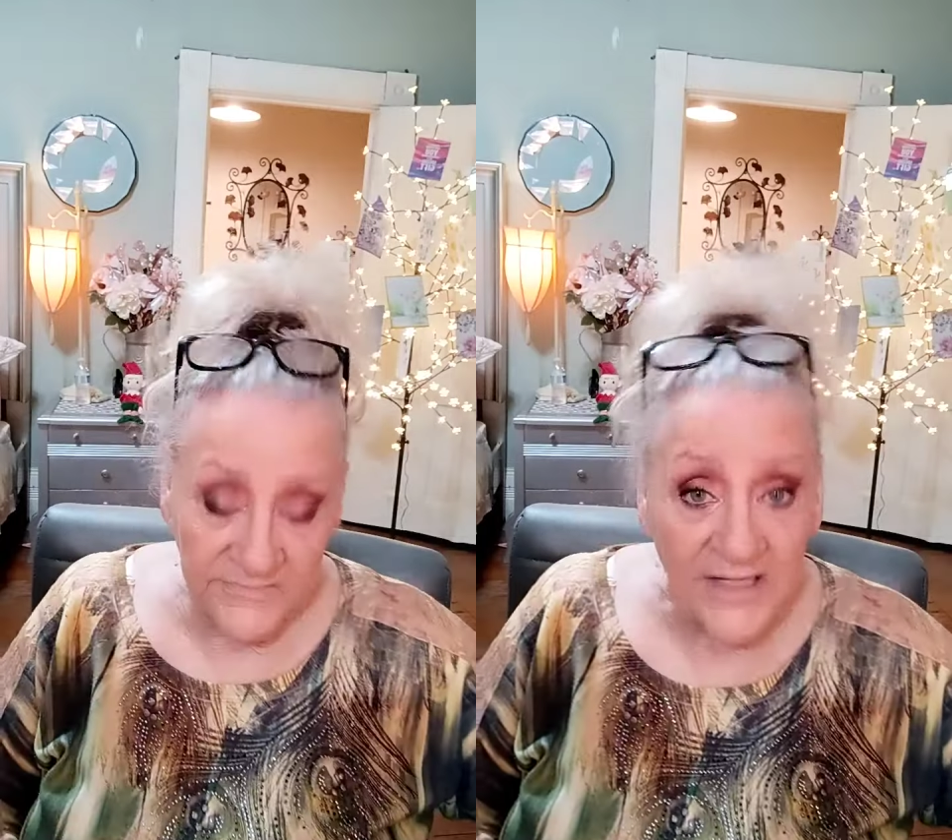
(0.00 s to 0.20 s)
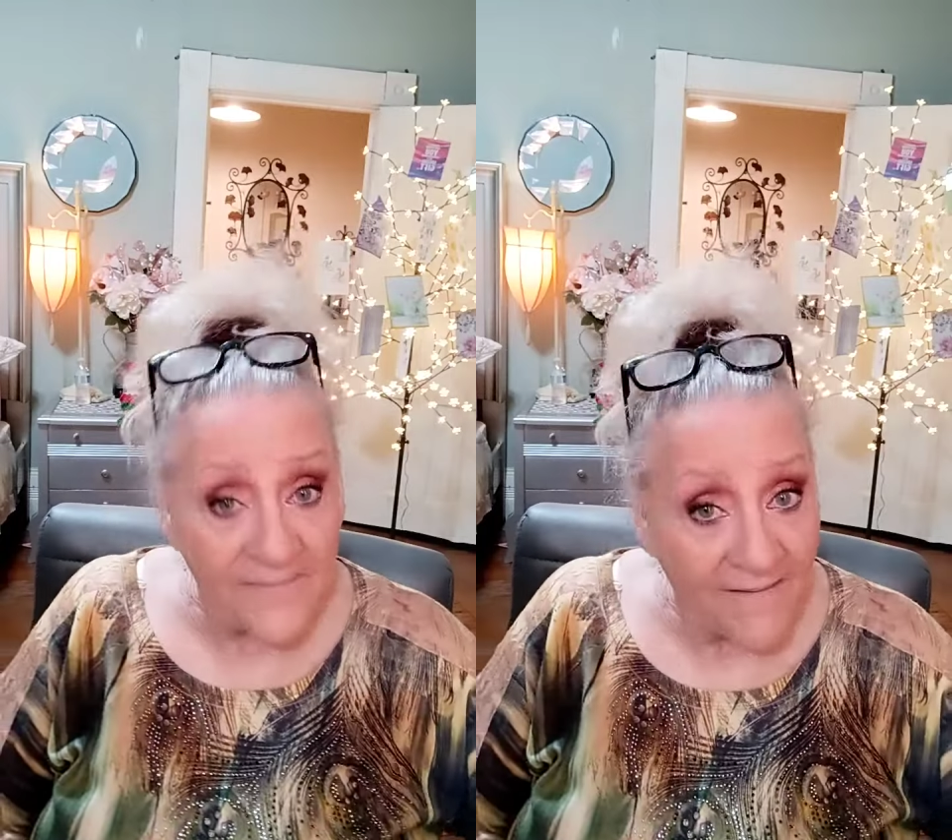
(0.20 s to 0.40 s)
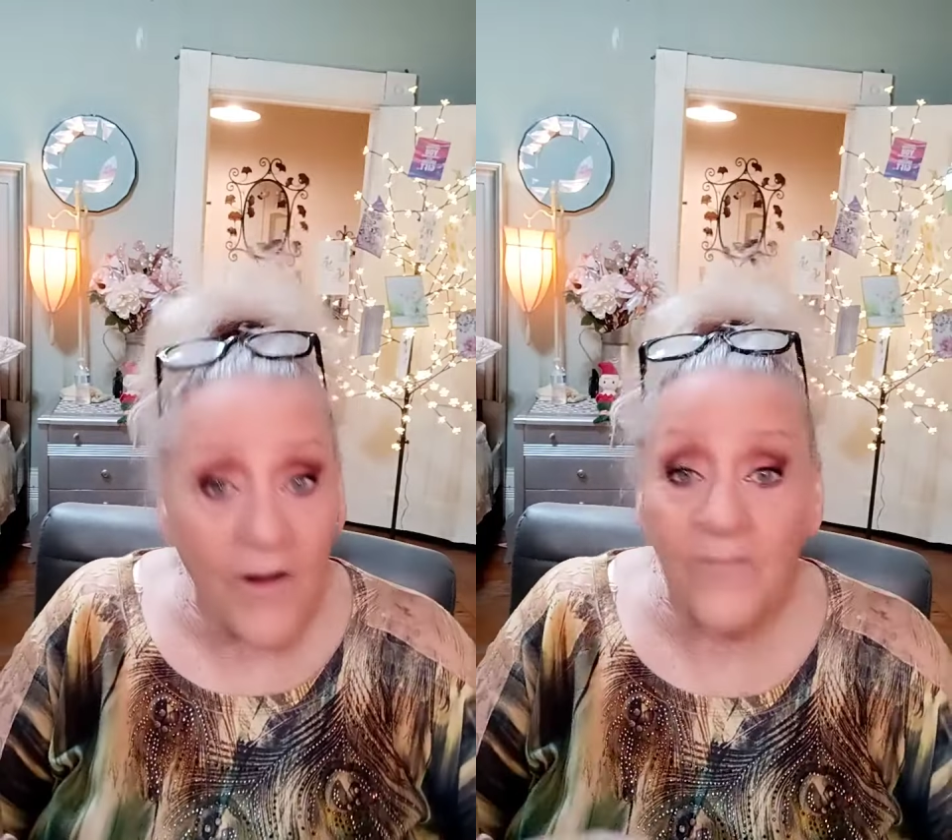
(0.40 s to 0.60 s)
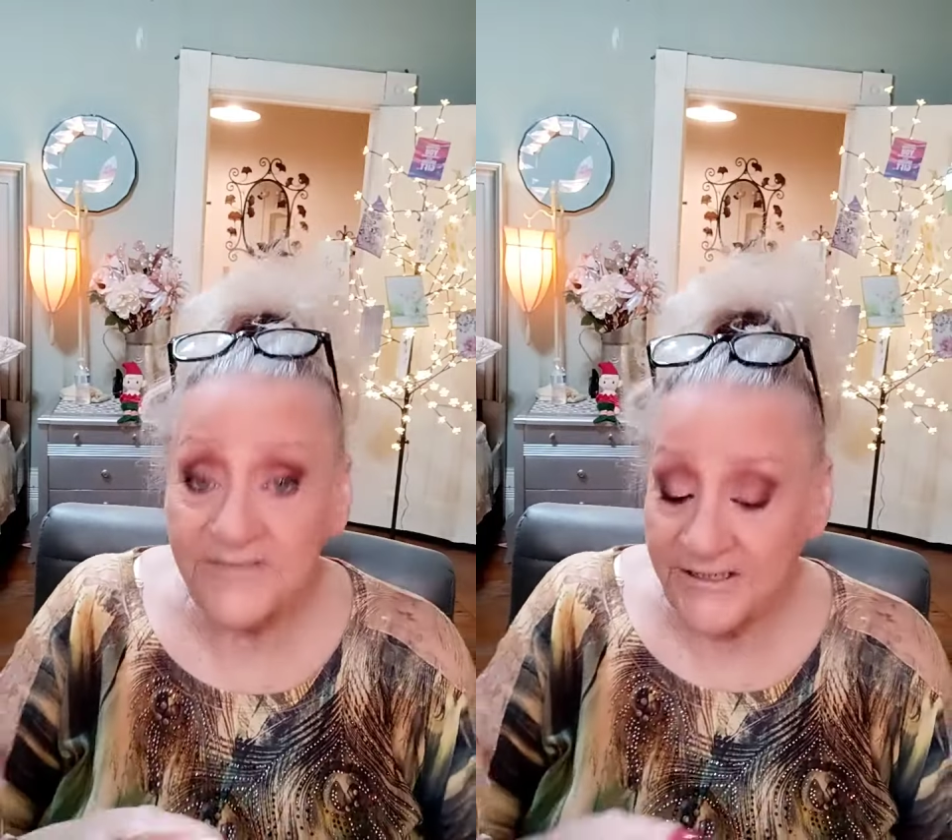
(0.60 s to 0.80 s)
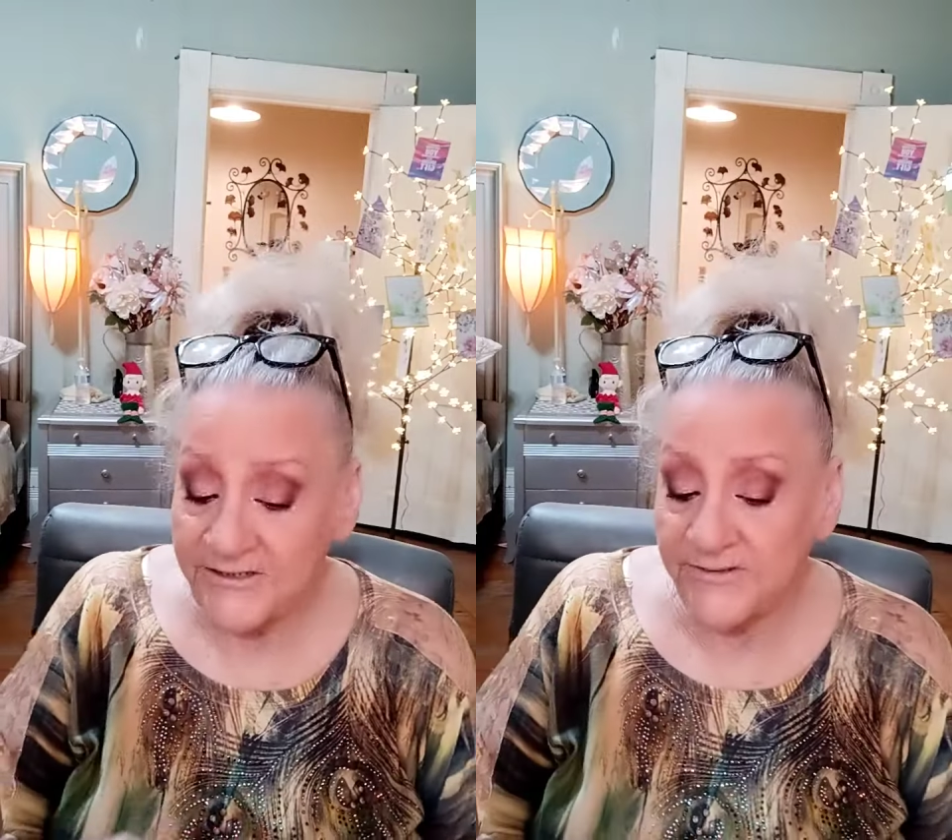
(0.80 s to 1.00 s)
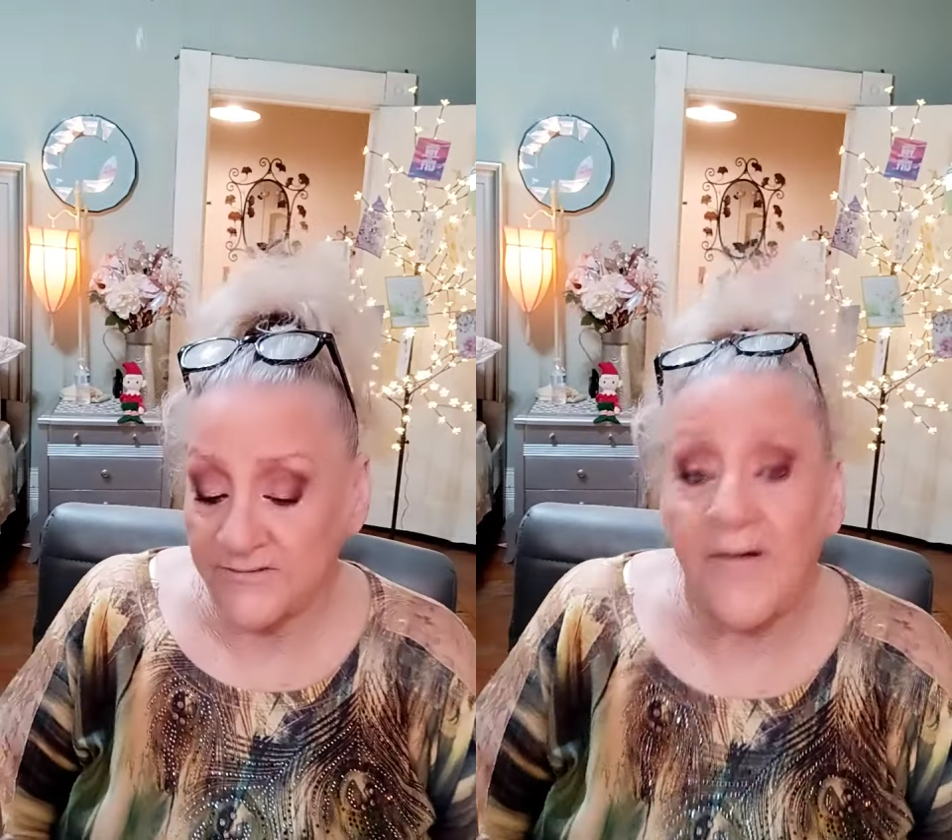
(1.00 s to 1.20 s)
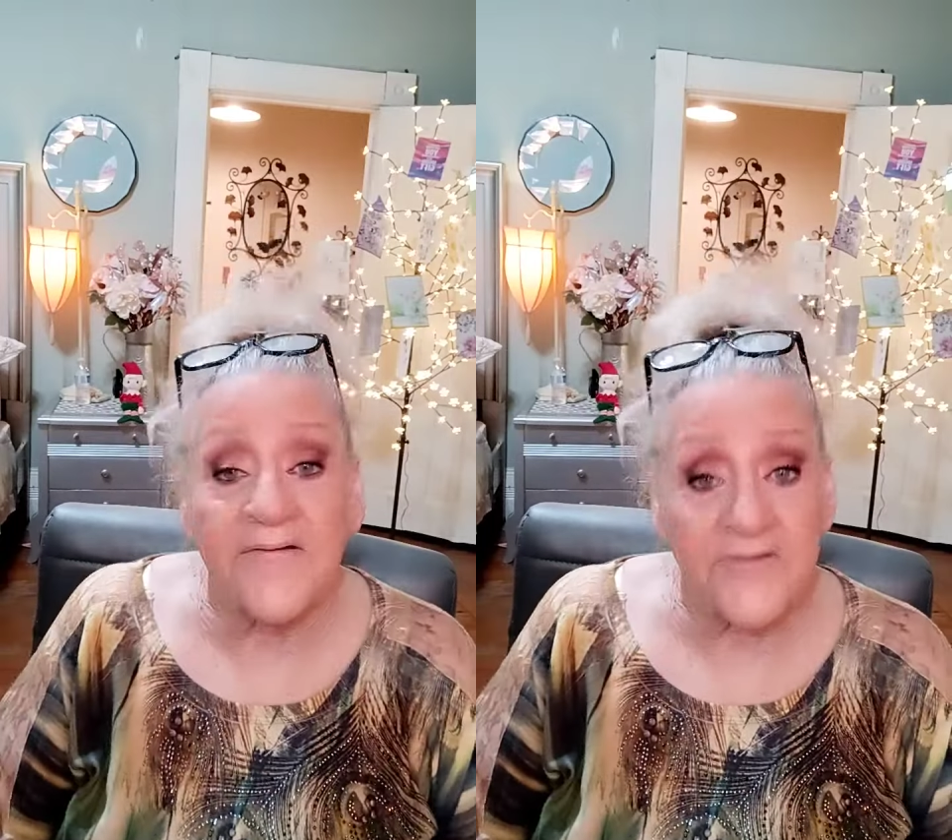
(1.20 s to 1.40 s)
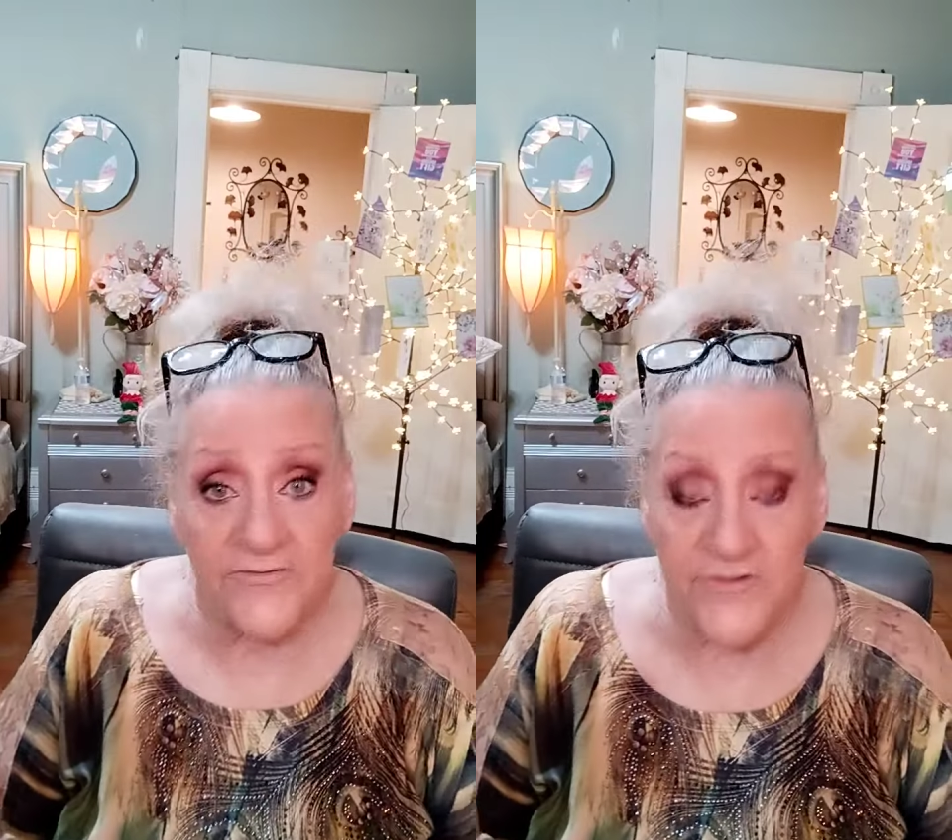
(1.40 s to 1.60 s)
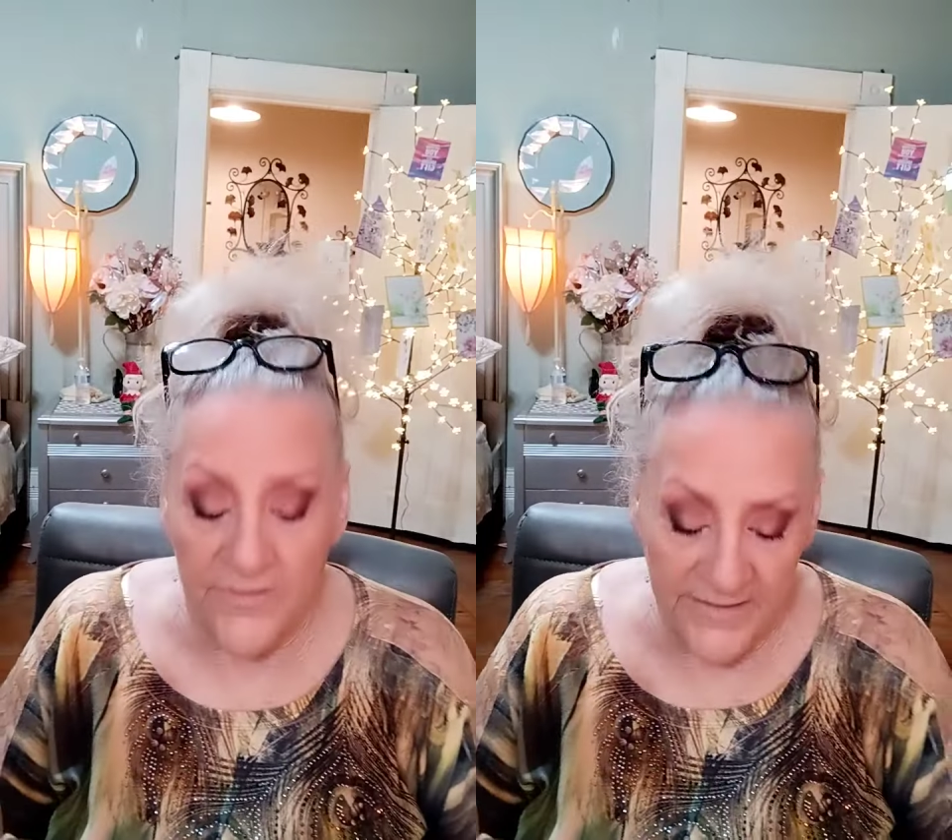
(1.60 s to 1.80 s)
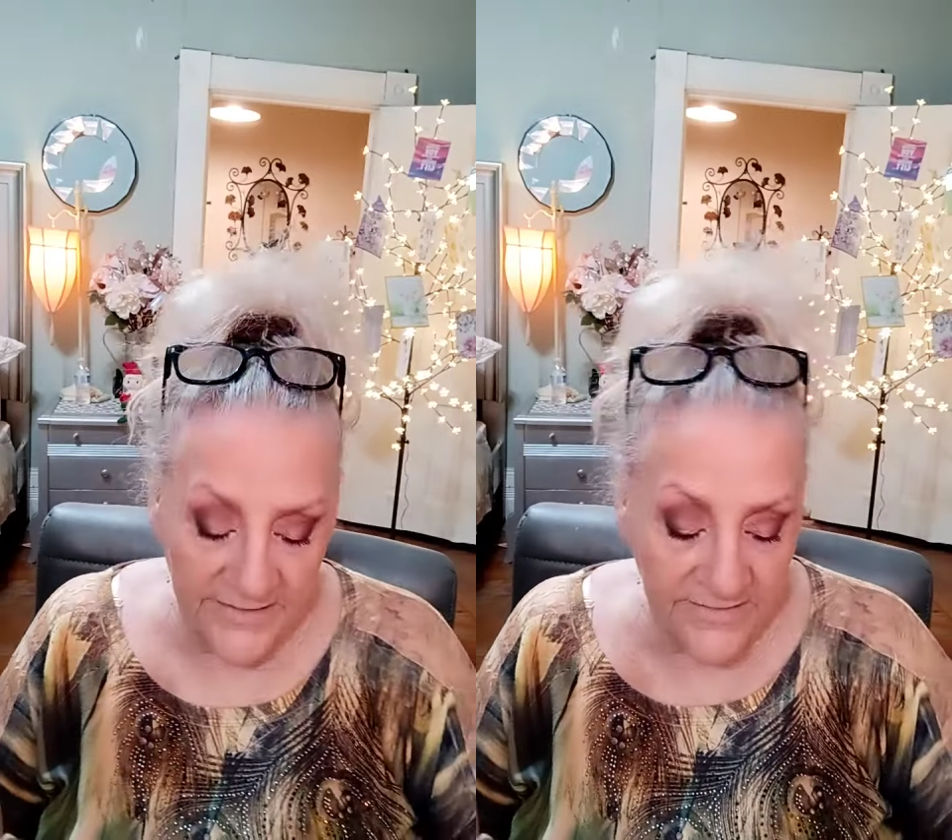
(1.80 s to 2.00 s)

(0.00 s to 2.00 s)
And all of this, I told you already,